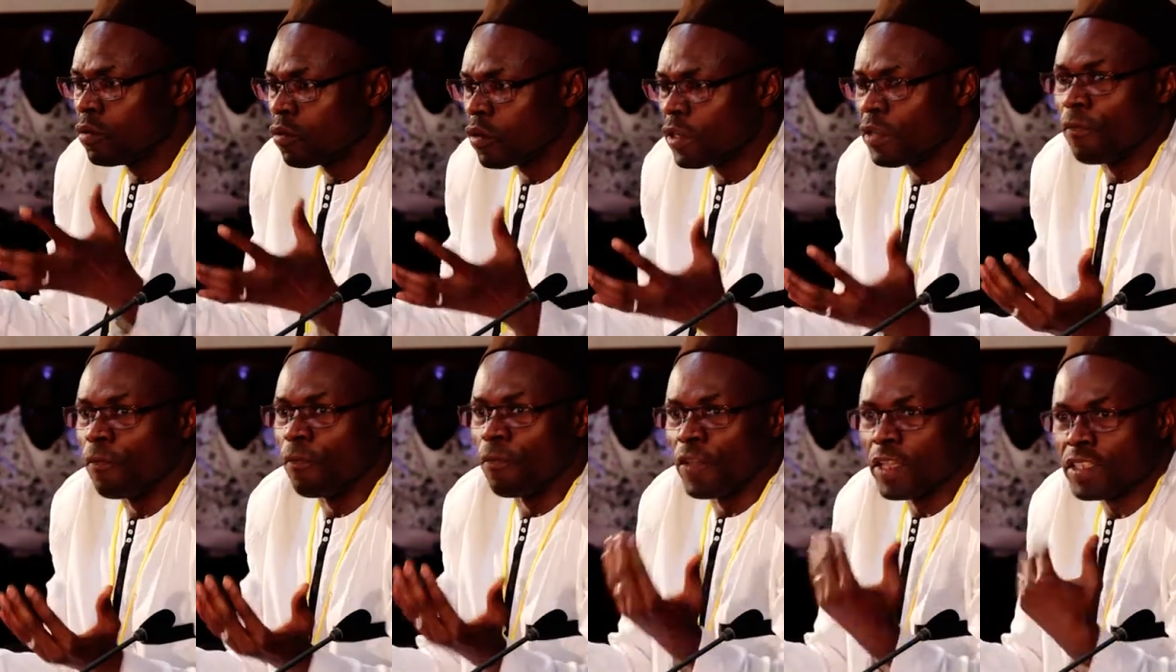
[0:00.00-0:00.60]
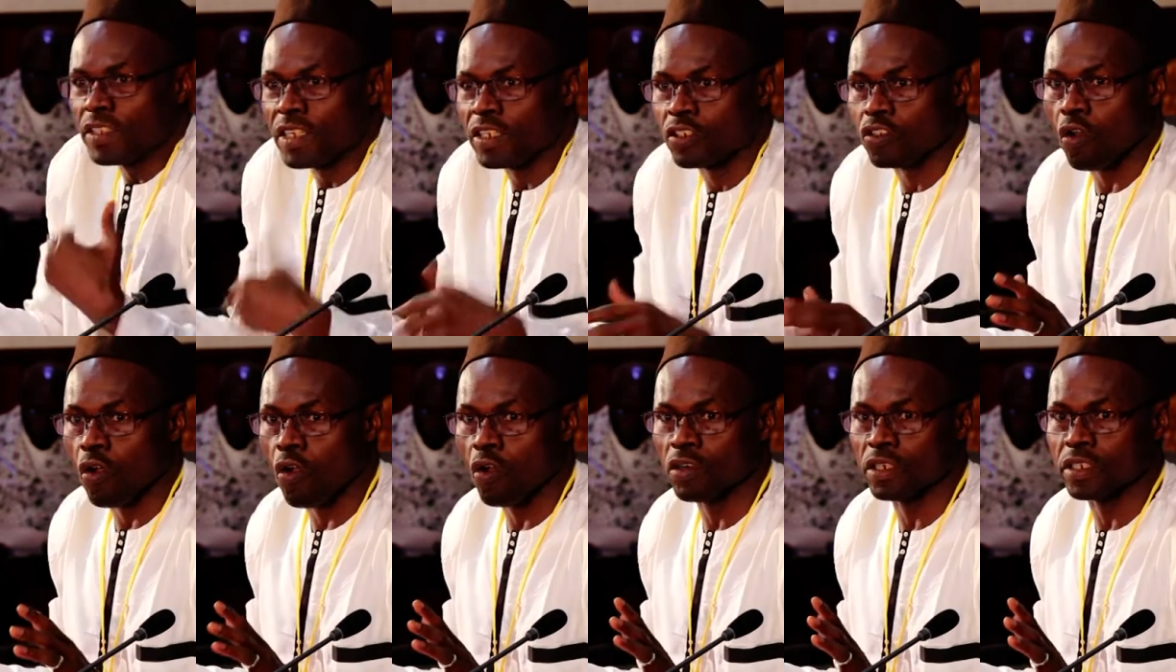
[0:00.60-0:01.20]

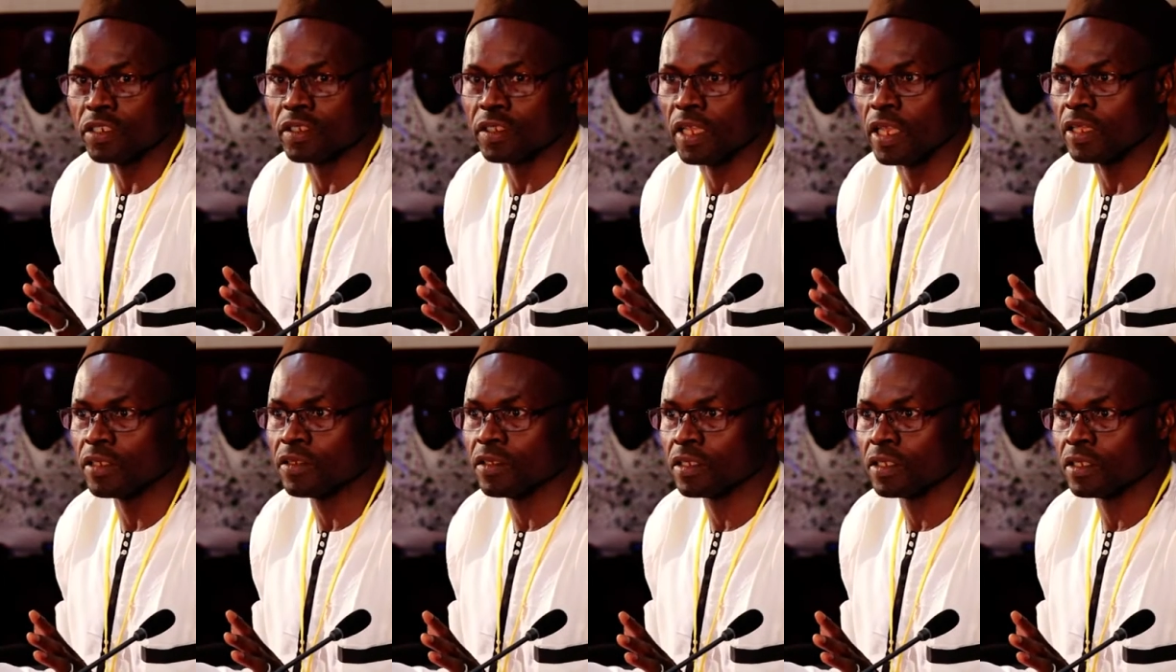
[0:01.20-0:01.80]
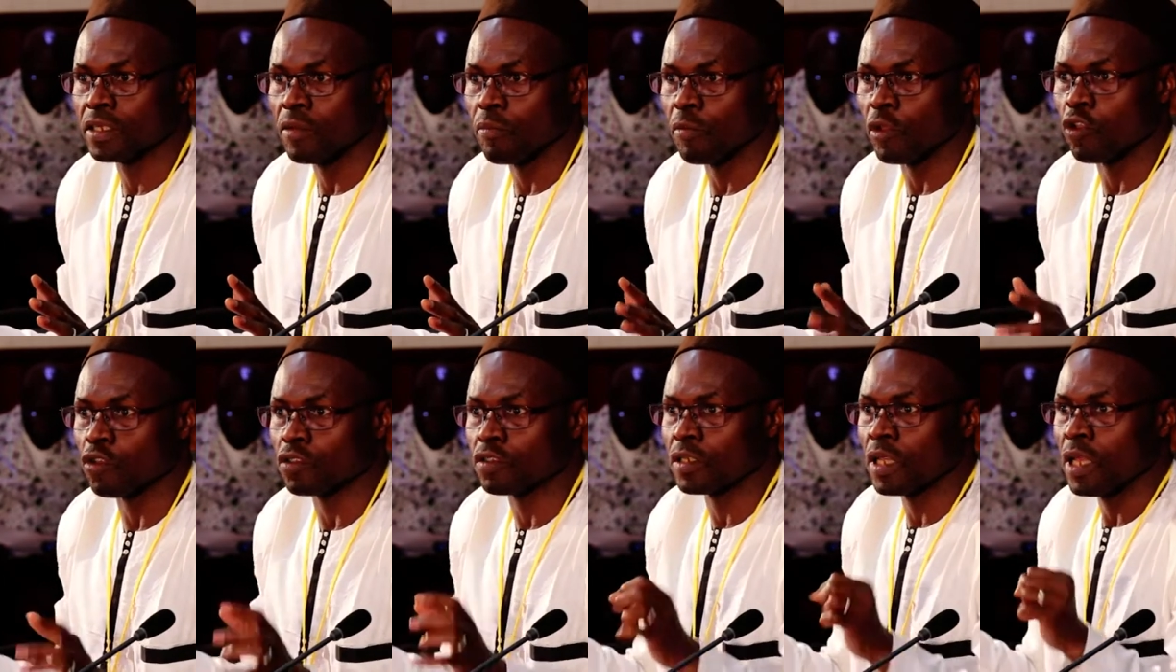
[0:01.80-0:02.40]
revisit all these things,
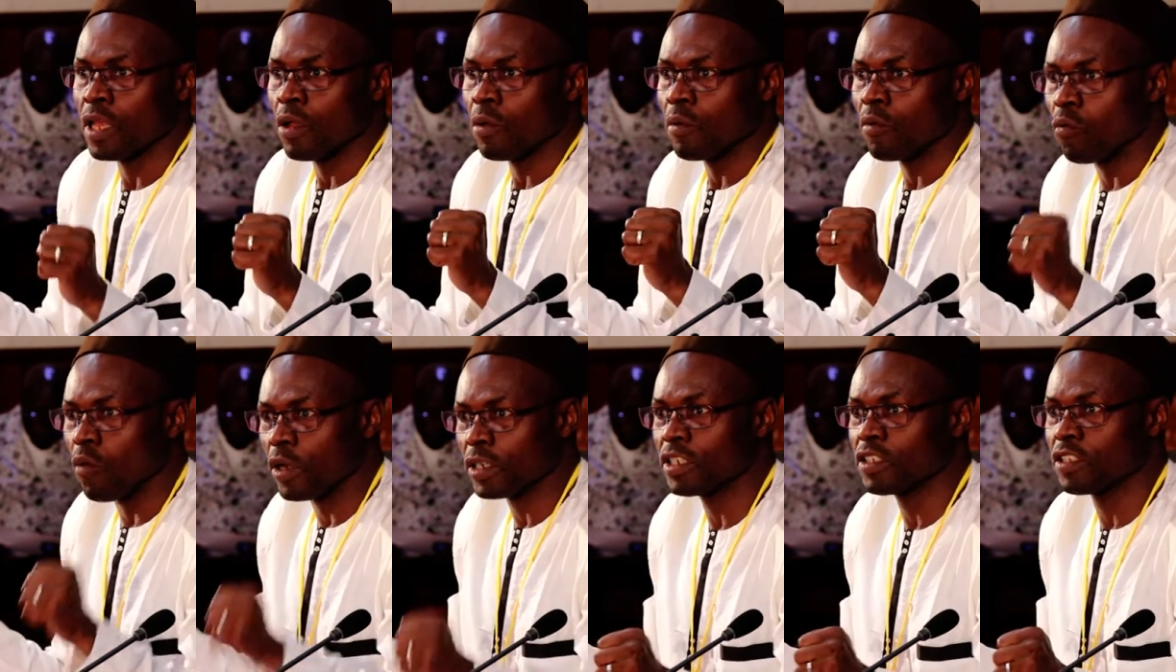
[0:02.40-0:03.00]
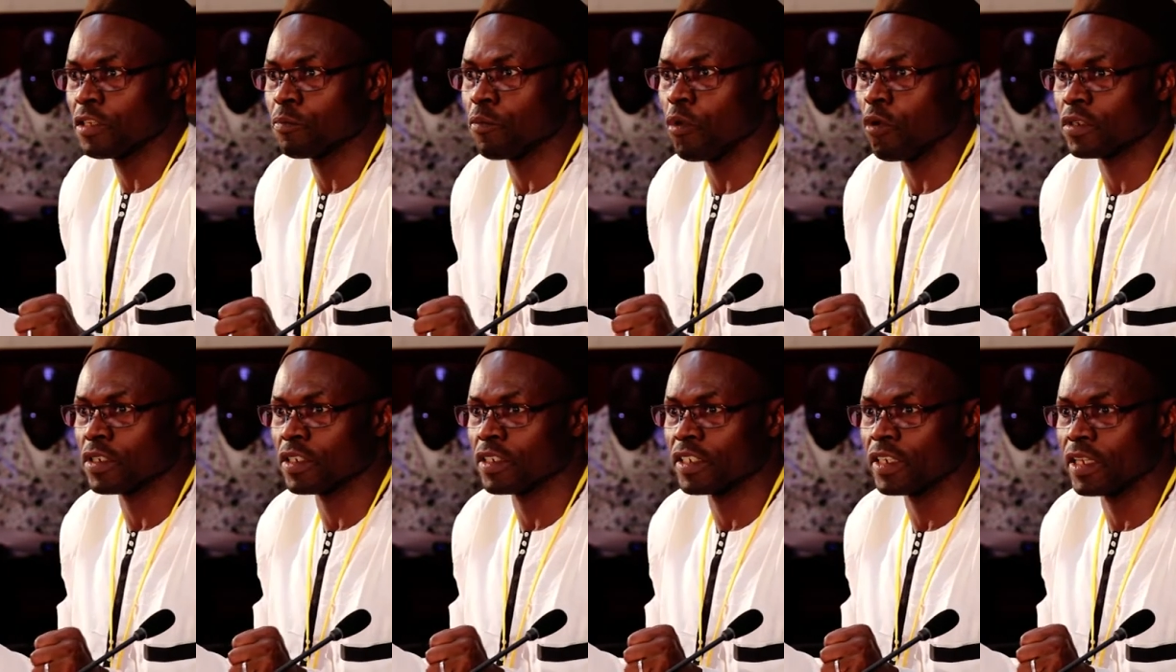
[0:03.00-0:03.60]
because what is
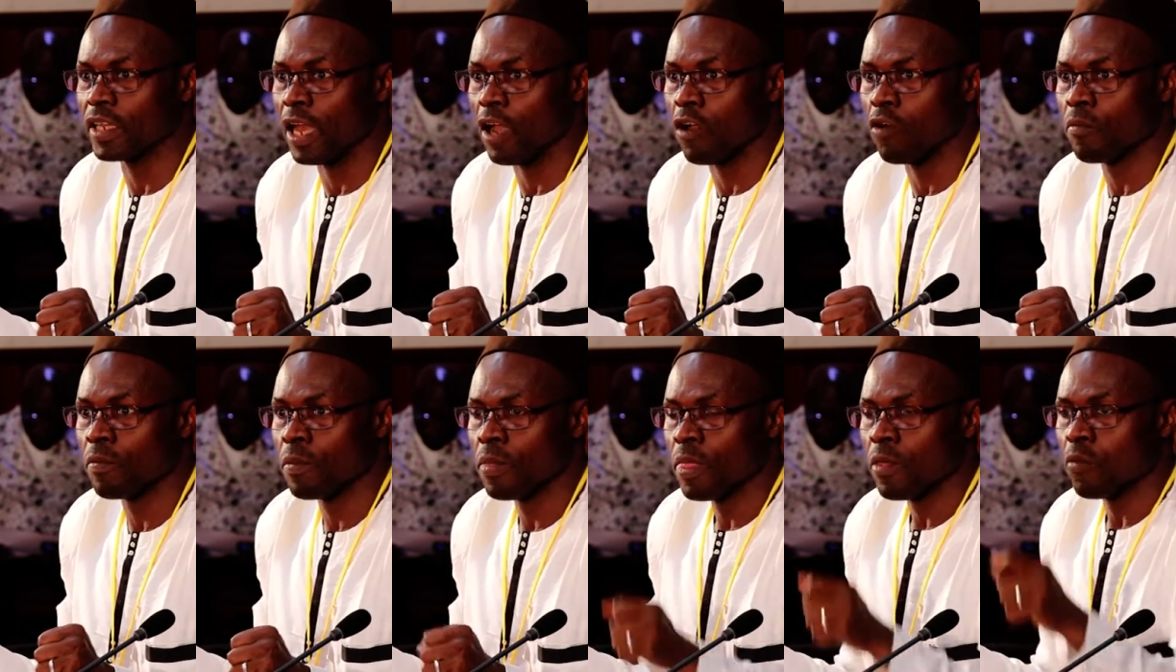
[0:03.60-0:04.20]
important now,